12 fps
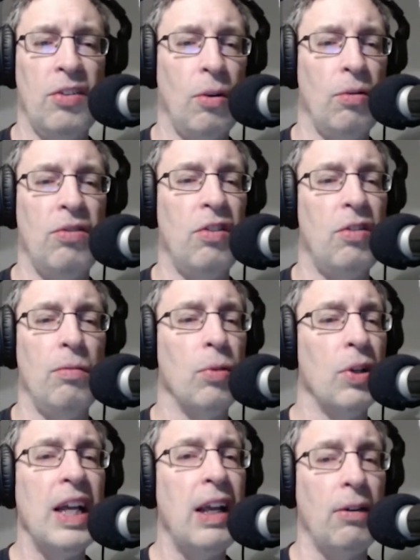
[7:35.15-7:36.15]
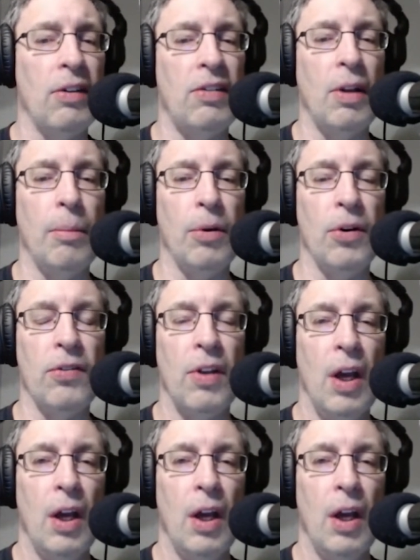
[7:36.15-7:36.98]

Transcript: So it's just ridiculous numbers.